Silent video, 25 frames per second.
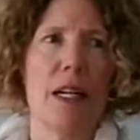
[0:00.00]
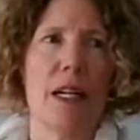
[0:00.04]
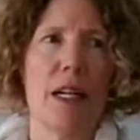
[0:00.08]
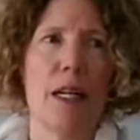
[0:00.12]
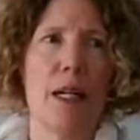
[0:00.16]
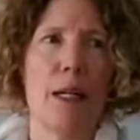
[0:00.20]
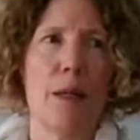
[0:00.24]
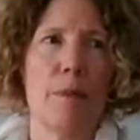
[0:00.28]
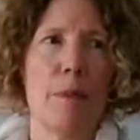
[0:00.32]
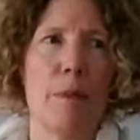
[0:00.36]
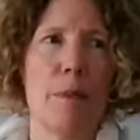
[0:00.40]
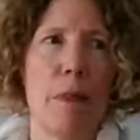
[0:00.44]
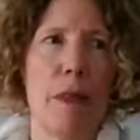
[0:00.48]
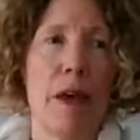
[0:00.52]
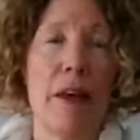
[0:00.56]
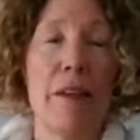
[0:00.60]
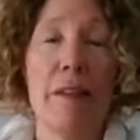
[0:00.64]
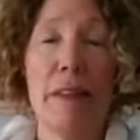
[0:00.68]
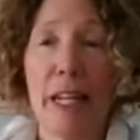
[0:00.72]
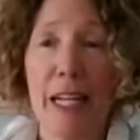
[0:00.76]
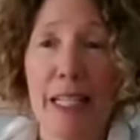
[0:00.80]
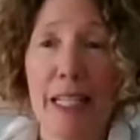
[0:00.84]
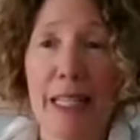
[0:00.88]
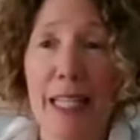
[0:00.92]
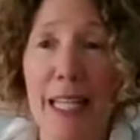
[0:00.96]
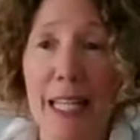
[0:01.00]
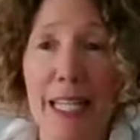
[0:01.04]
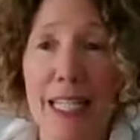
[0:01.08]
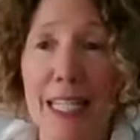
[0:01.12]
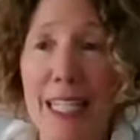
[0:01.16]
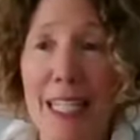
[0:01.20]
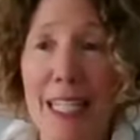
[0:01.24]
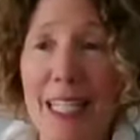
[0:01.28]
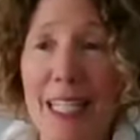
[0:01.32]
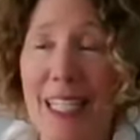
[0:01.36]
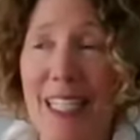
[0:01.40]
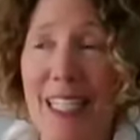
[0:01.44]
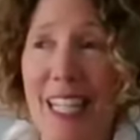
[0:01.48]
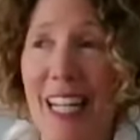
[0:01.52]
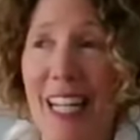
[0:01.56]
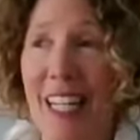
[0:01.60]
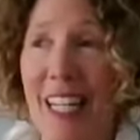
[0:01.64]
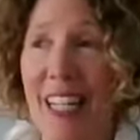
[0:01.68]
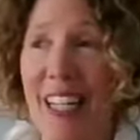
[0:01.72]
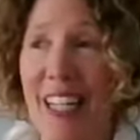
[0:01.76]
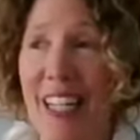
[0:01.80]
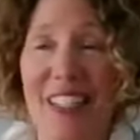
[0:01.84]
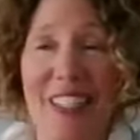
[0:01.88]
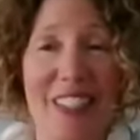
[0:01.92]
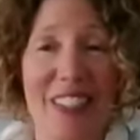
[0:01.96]
um, and then at the end of the
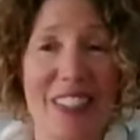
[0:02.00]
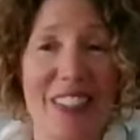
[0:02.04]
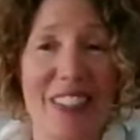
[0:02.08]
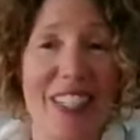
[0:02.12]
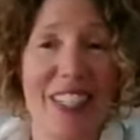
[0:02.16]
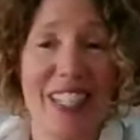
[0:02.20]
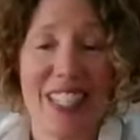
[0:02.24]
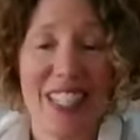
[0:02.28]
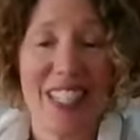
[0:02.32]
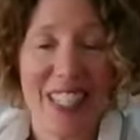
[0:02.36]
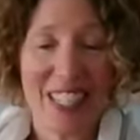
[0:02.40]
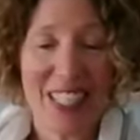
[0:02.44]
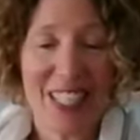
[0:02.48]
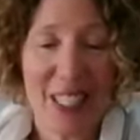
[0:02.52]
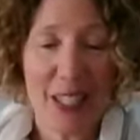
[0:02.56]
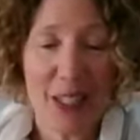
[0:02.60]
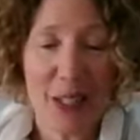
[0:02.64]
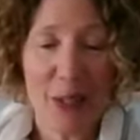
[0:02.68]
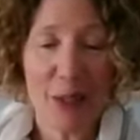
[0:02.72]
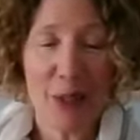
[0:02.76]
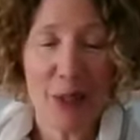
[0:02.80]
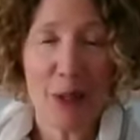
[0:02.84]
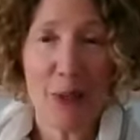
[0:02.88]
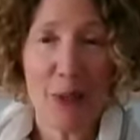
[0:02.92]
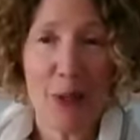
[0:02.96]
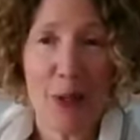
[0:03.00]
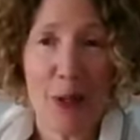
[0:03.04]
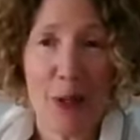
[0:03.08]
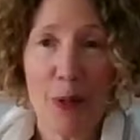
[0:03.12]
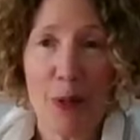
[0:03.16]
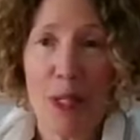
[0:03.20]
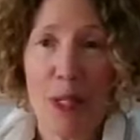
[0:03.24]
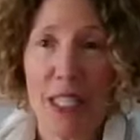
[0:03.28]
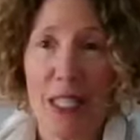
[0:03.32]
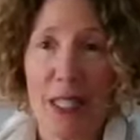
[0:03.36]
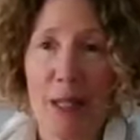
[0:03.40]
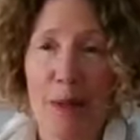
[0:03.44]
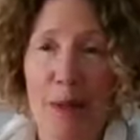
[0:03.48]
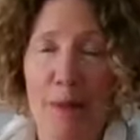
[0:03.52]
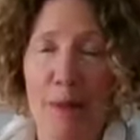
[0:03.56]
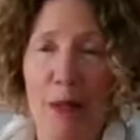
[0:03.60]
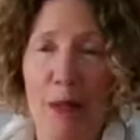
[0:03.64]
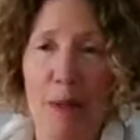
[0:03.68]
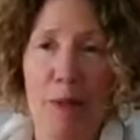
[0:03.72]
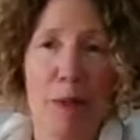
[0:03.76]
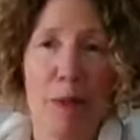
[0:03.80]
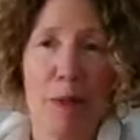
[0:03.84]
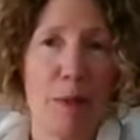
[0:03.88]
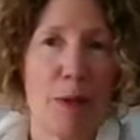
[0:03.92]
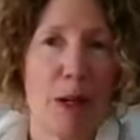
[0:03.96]
day, are there things that you notice that
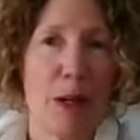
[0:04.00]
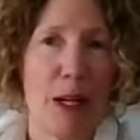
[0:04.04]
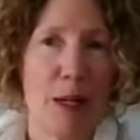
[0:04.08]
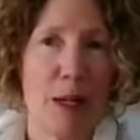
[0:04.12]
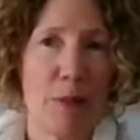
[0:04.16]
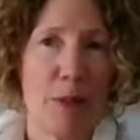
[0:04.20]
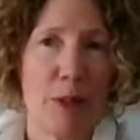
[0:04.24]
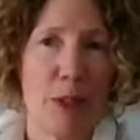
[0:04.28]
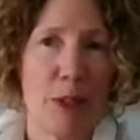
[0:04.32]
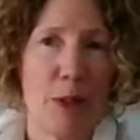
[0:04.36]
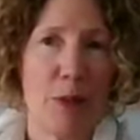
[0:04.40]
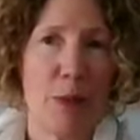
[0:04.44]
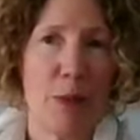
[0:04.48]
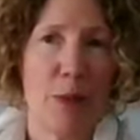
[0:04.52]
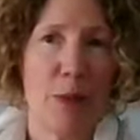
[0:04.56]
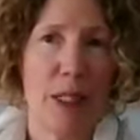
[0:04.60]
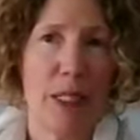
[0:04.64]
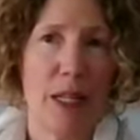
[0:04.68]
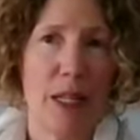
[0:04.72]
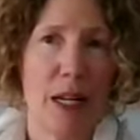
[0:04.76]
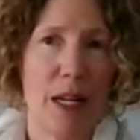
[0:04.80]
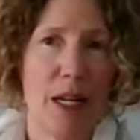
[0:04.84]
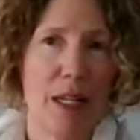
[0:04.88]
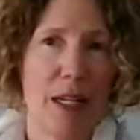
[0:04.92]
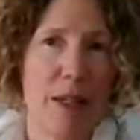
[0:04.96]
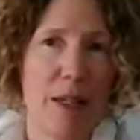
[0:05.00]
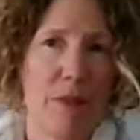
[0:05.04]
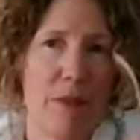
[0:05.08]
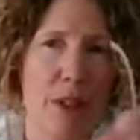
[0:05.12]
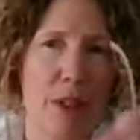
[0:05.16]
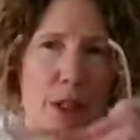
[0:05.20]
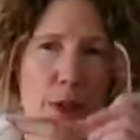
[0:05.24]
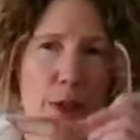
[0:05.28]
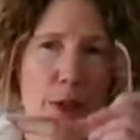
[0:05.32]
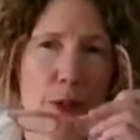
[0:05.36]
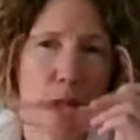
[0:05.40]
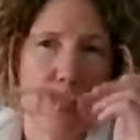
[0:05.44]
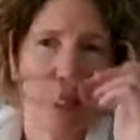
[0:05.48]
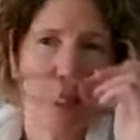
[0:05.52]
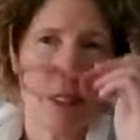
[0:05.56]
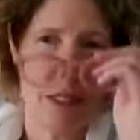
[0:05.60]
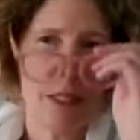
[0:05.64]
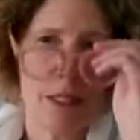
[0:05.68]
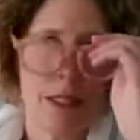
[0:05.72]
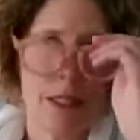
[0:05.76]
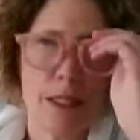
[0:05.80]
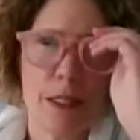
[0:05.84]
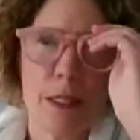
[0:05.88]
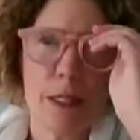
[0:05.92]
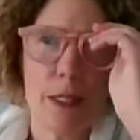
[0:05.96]
maybe perhaps you would not have
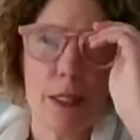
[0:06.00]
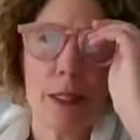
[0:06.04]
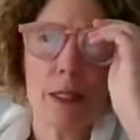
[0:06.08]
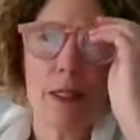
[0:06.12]
noticed?